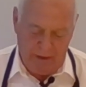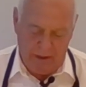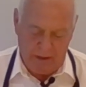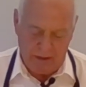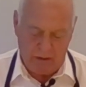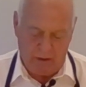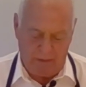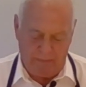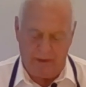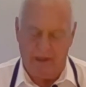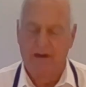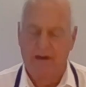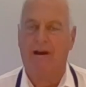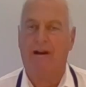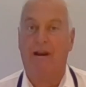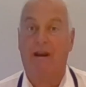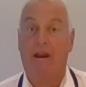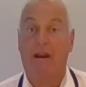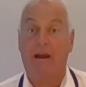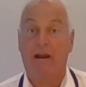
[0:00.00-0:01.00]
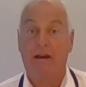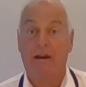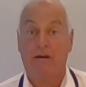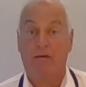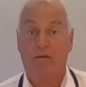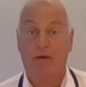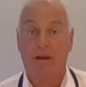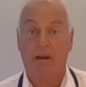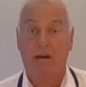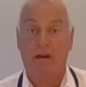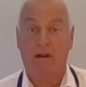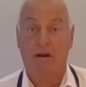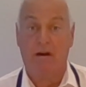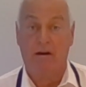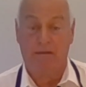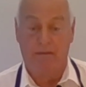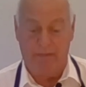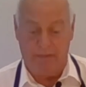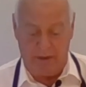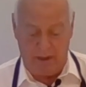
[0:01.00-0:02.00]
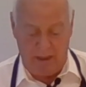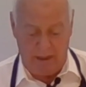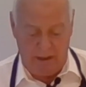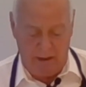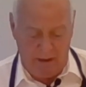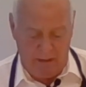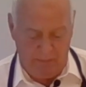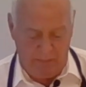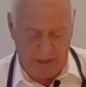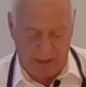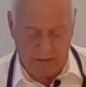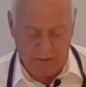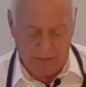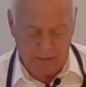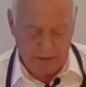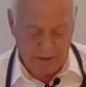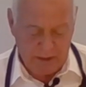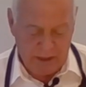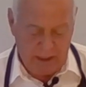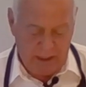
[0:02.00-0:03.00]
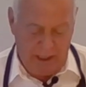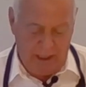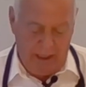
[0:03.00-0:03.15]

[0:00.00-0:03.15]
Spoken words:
sort of like a light green of the pickles,